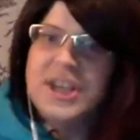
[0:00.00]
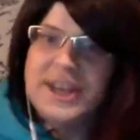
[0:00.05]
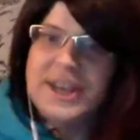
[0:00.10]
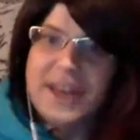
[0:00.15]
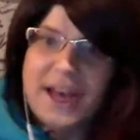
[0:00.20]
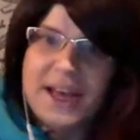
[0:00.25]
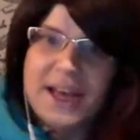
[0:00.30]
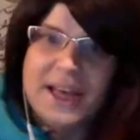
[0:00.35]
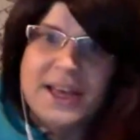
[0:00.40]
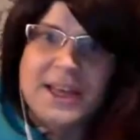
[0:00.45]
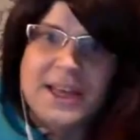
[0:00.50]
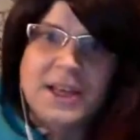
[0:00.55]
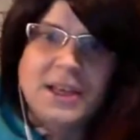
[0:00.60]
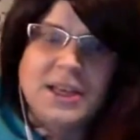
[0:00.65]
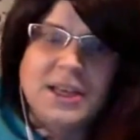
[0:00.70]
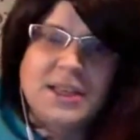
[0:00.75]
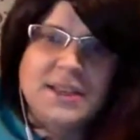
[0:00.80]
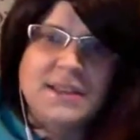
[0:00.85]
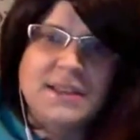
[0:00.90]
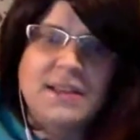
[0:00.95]

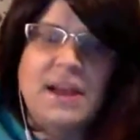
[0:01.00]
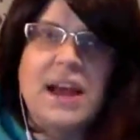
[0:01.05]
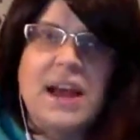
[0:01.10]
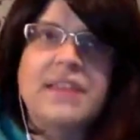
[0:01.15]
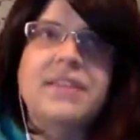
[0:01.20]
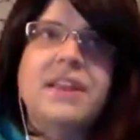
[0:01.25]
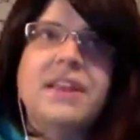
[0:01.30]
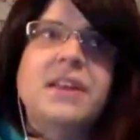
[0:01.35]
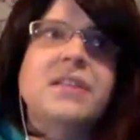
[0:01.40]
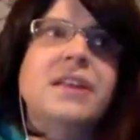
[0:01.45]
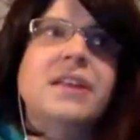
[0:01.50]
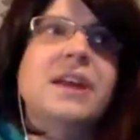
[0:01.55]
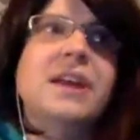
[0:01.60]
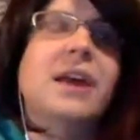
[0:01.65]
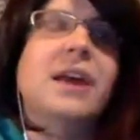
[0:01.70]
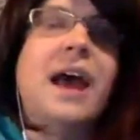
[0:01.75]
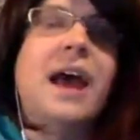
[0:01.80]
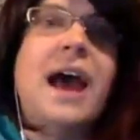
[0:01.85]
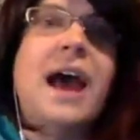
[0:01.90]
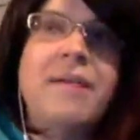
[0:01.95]
does. I think like
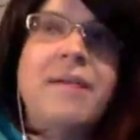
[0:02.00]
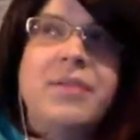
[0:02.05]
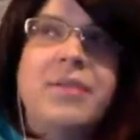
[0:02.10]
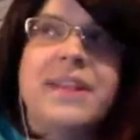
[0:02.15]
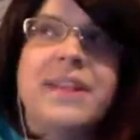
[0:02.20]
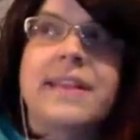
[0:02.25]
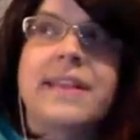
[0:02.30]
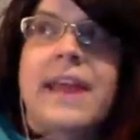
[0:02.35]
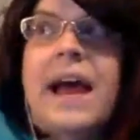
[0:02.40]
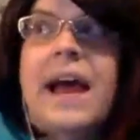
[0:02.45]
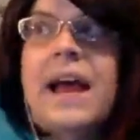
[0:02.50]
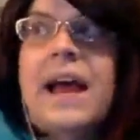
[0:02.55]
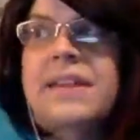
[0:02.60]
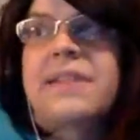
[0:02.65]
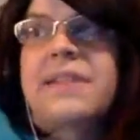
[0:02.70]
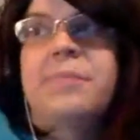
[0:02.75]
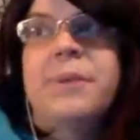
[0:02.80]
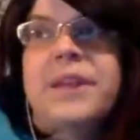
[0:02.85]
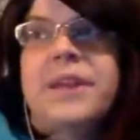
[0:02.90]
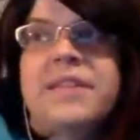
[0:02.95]
half this cast
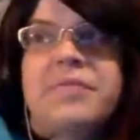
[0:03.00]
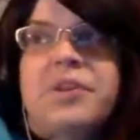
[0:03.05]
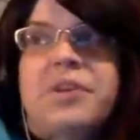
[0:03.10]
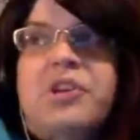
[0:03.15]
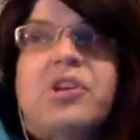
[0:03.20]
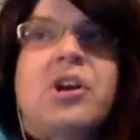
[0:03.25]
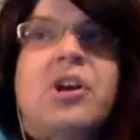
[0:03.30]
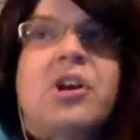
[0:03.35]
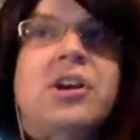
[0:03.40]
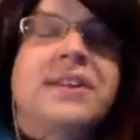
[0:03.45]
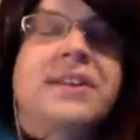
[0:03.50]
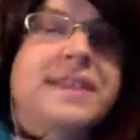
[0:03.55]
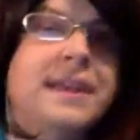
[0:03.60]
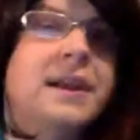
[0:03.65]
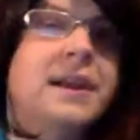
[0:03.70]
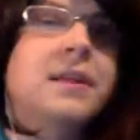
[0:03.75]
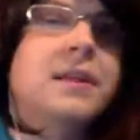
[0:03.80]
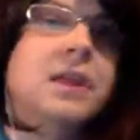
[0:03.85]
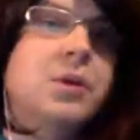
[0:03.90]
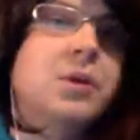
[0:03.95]
speaks very
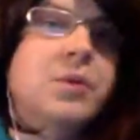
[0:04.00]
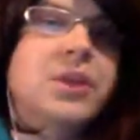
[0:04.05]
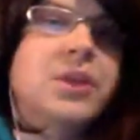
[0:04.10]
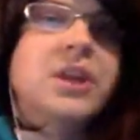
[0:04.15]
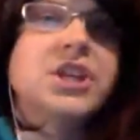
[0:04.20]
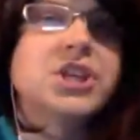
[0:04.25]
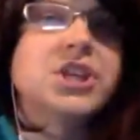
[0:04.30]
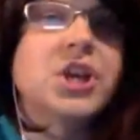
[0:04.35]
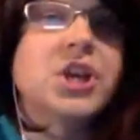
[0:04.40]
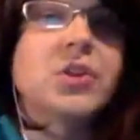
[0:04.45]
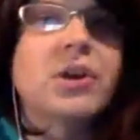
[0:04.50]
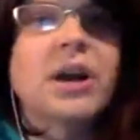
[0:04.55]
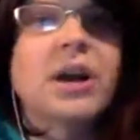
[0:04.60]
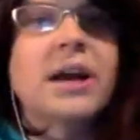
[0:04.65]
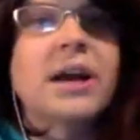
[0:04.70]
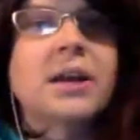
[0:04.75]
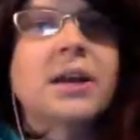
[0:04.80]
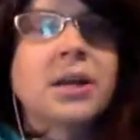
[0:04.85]
condescendingly with each other at